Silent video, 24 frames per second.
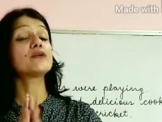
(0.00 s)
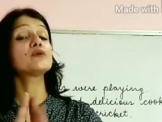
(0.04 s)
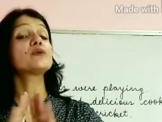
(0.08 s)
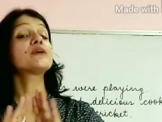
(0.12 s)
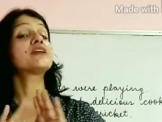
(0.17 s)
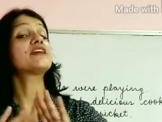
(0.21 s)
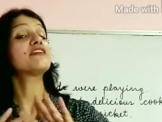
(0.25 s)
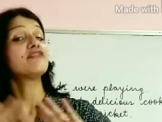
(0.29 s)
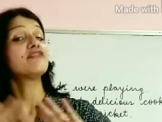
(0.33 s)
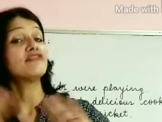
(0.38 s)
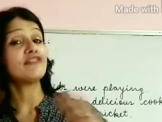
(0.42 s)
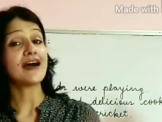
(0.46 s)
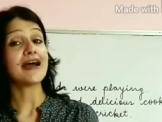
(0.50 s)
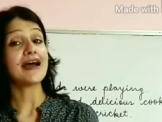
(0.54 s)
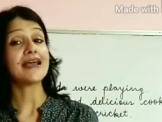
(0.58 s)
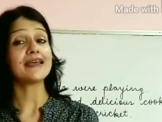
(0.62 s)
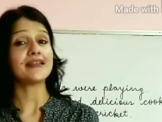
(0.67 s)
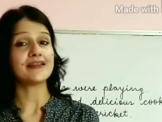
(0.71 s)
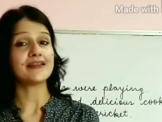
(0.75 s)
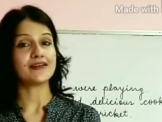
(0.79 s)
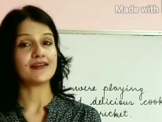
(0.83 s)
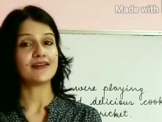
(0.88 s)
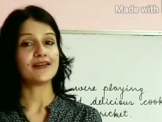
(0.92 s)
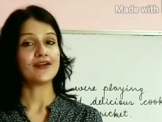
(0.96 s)
to
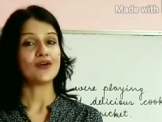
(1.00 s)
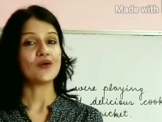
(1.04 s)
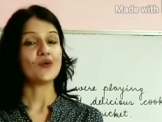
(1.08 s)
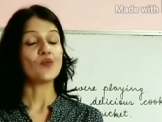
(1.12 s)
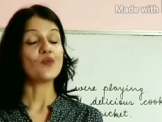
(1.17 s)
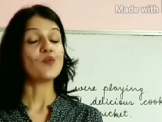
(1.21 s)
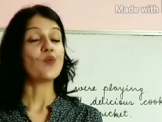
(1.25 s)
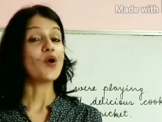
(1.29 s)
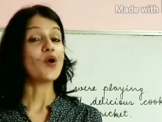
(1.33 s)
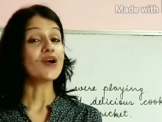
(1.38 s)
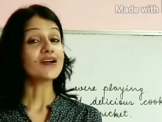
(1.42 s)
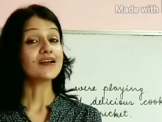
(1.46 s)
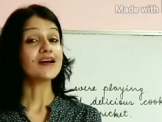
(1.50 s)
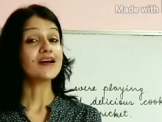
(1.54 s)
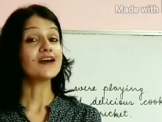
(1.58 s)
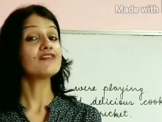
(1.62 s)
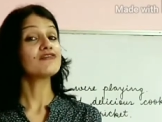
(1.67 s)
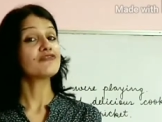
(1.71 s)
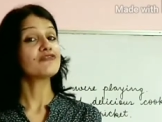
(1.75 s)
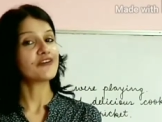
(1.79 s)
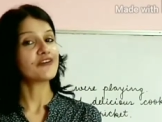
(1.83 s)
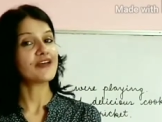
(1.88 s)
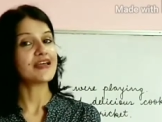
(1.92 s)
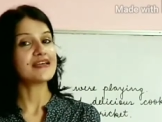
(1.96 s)
define what a
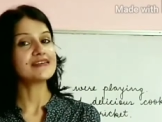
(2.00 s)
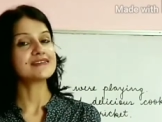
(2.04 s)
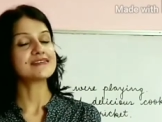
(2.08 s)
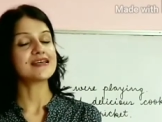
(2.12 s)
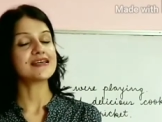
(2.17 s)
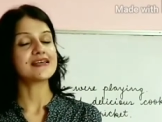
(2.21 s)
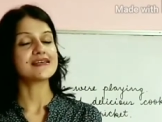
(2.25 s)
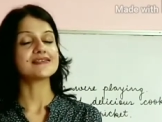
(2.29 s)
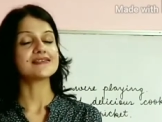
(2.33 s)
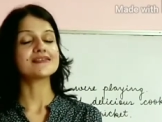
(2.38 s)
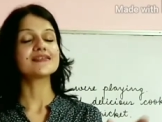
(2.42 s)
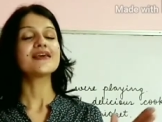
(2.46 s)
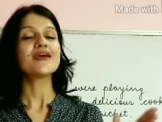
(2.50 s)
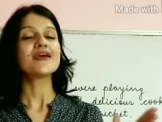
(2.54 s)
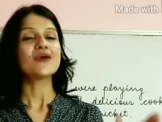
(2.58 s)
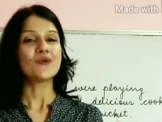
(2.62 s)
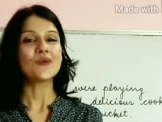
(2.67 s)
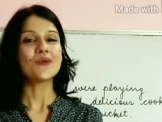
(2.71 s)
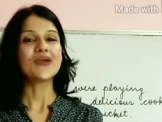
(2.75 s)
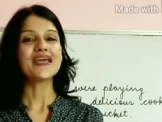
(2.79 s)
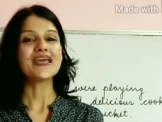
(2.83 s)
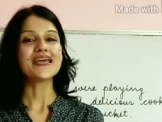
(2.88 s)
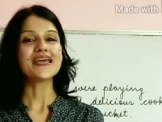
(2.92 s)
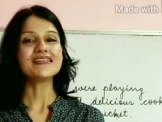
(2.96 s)
phrase is,
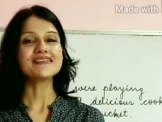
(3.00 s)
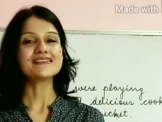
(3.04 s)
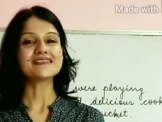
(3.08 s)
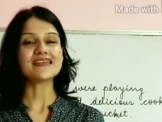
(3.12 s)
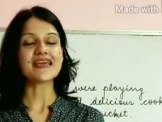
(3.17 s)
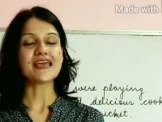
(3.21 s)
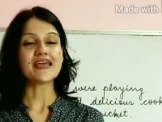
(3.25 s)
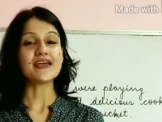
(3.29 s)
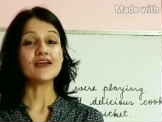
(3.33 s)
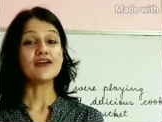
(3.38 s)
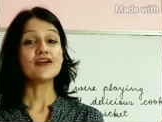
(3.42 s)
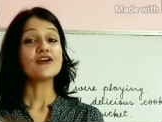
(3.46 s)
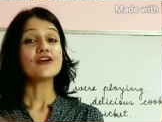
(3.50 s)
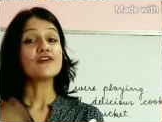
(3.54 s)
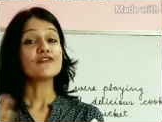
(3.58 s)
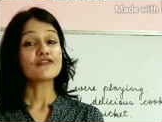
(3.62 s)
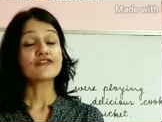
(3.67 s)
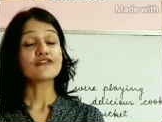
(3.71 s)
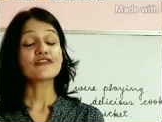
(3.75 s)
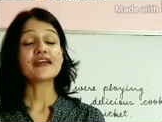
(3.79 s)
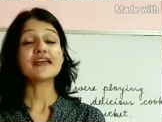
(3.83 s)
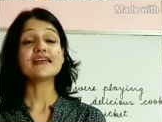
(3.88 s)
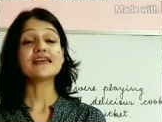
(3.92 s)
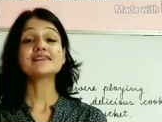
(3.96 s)
we can say
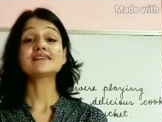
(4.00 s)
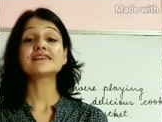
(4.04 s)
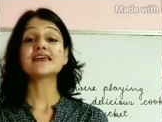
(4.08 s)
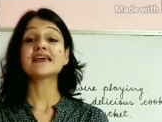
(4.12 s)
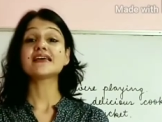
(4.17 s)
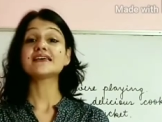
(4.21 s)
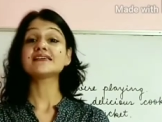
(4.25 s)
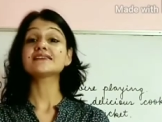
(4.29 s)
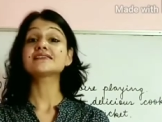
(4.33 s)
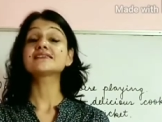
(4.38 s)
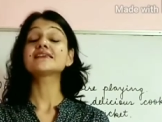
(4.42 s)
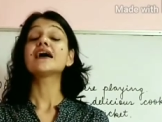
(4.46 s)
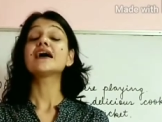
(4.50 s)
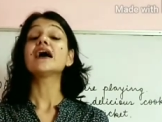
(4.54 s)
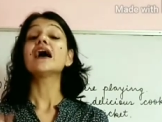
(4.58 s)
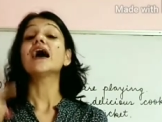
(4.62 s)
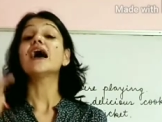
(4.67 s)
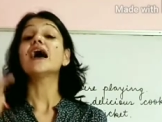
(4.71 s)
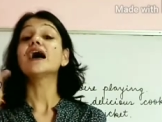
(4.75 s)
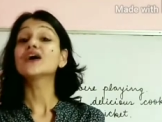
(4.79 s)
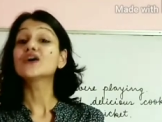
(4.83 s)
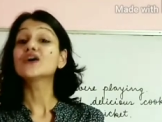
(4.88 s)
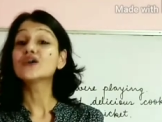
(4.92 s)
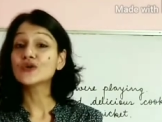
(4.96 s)
phrase is
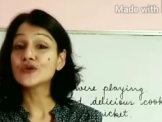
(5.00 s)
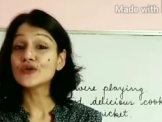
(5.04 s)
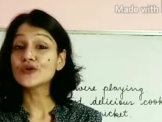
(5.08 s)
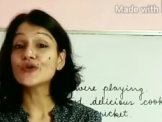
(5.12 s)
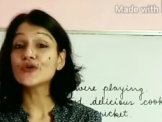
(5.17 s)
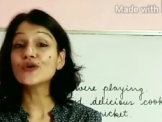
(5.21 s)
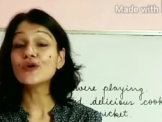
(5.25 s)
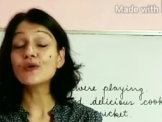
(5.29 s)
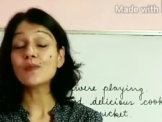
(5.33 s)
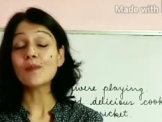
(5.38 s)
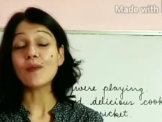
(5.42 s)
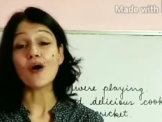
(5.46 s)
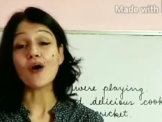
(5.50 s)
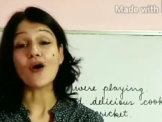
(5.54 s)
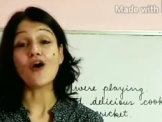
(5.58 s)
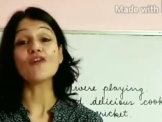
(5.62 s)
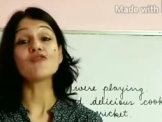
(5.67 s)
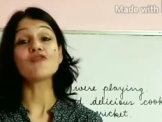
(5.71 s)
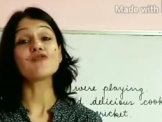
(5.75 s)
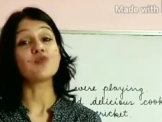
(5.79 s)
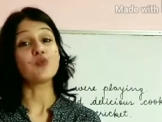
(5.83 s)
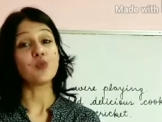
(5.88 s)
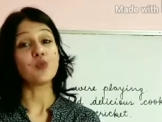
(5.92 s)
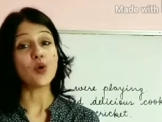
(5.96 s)
a group
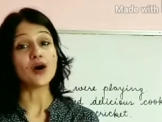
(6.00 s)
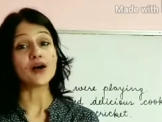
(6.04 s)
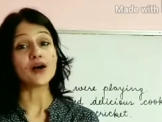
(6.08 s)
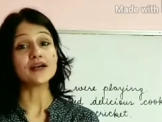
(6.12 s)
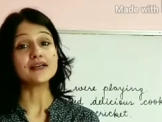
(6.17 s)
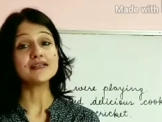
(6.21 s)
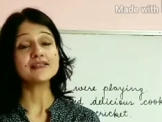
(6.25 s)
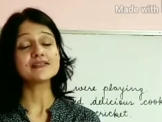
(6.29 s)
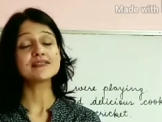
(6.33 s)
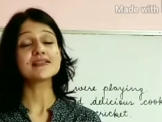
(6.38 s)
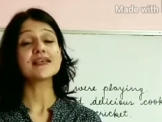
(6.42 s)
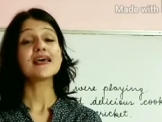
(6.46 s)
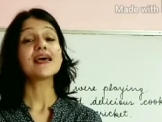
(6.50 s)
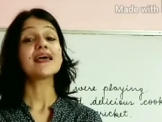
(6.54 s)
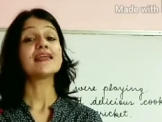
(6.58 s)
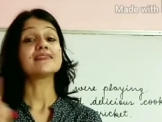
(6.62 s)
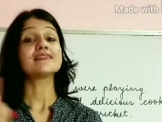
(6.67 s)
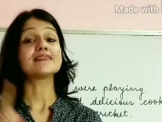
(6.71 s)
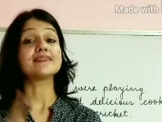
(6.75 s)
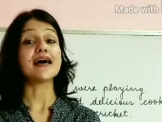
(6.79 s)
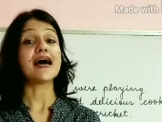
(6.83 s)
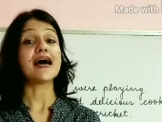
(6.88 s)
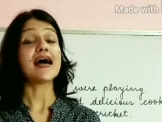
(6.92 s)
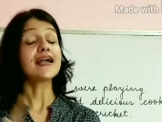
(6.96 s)
of words
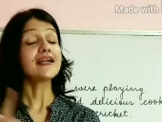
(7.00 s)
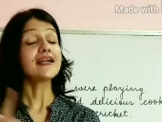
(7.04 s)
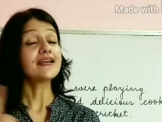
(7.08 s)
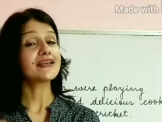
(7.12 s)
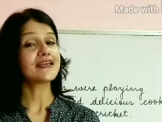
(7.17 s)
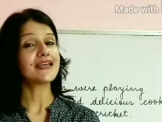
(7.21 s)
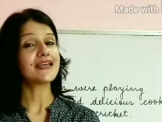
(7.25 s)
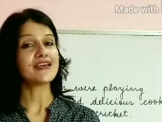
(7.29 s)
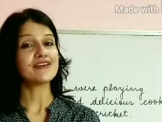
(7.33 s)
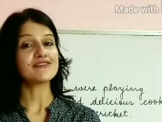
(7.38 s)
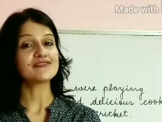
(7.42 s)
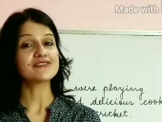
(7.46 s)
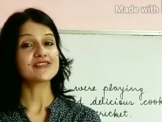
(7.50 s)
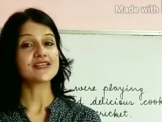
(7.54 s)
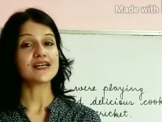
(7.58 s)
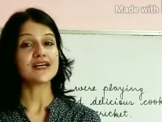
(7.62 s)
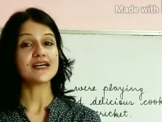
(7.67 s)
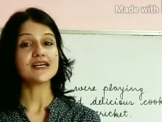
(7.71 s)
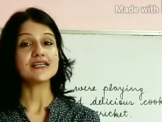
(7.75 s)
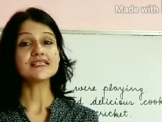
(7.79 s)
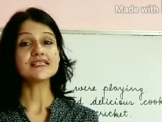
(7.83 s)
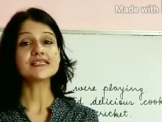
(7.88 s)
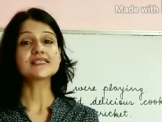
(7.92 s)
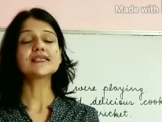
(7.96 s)
that gives
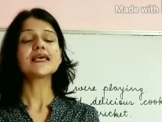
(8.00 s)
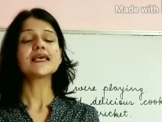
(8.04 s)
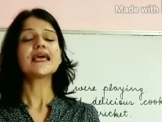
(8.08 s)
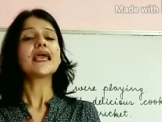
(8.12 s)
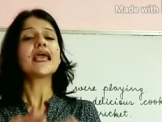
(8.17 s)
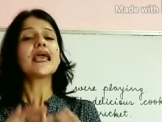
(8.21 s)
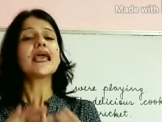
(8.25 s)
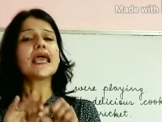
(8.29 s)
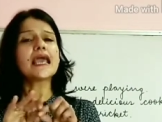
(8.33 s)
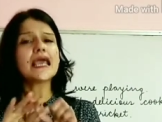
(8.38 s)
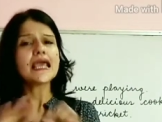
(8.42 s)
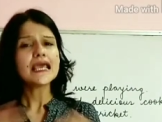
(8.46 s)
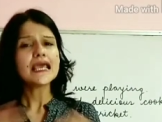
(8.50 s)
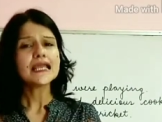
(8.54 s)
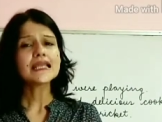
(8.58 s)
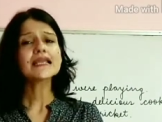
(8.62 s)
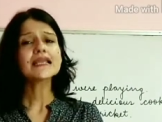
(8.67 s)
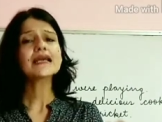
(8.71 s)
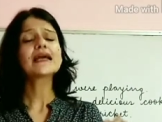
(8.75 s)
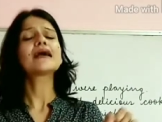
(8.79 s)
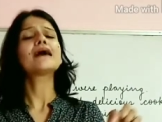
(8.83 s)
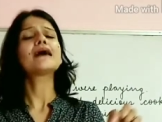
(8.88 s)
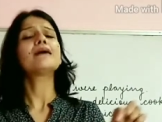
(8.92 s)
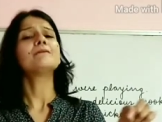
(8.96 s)
us
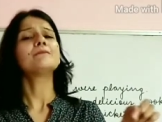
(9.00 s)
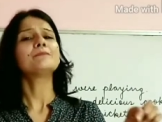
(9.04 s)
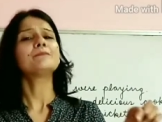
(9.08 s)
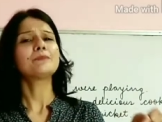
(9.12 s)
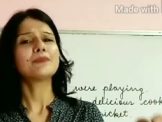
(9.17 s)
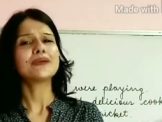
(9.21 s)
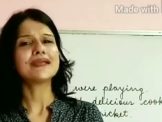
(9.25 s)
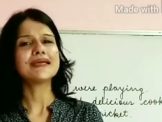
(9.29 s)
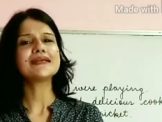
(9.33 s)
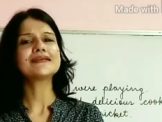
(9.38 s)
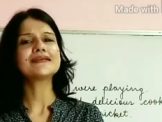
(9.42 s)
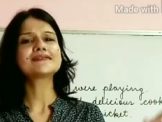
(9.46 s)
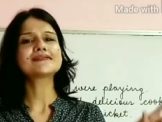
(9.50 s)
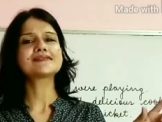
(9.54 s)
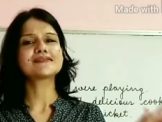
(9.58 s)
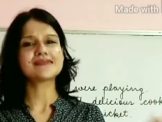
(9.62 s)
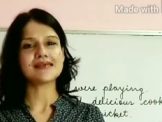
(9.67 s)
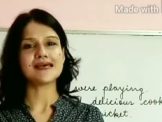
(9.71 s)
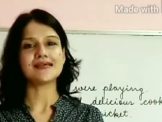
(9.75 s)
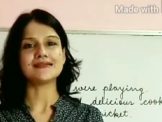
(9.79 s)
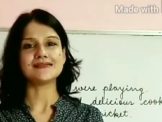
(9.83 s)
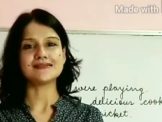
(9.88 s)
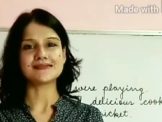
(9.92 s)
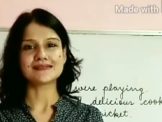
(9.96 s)
incomplete
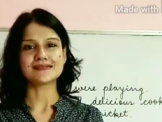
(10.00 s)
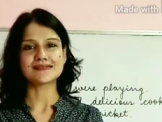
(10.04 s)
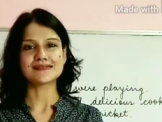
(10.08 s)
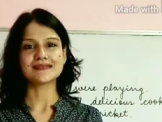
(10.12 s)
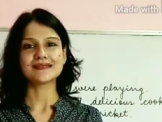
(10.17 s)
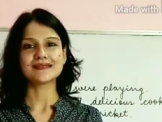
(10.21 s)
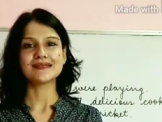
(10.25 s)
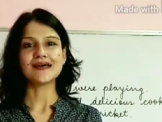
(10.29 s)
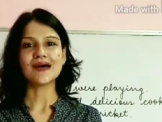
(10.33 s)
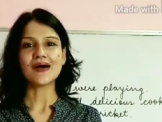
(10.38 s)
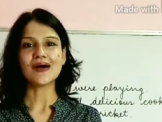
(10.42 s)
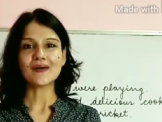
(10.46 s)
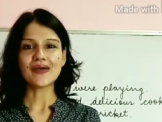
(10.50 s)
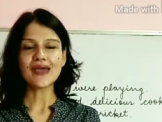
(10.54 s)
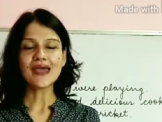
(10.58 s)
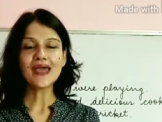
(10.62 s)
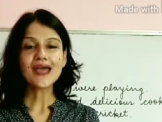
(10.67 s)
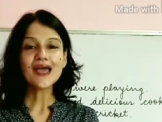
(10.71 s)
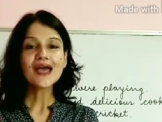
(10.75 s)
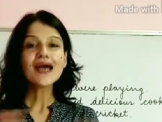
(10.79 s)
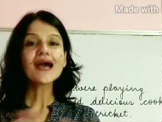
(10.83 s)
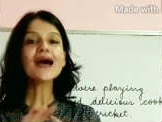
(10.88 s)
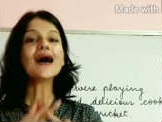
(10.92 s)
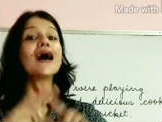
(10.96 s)
sense.
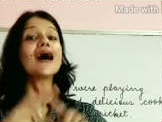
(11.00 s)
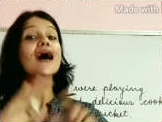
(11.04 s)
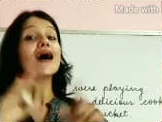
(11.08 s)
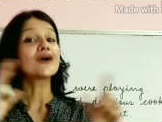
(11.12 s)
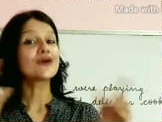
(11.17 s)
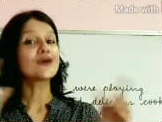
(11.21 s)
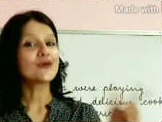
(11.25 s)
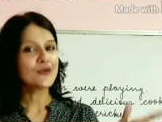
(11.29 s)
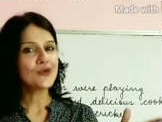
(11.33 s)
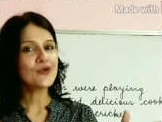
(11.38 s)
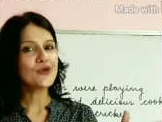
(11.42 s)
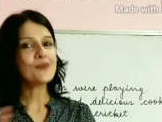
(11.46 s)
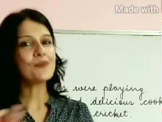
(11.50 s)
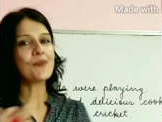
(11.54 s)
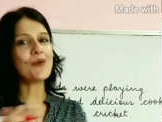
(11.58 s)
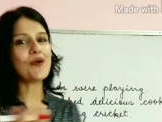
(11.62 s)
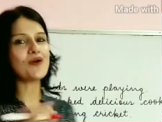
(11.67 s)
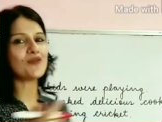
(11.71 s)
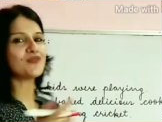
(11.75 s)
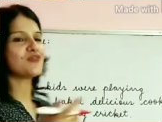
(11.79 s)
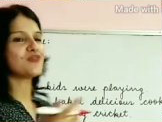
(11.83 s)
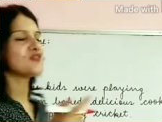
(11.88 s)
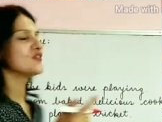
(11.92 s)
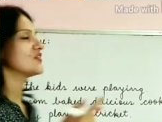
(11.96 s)
Okay, a group of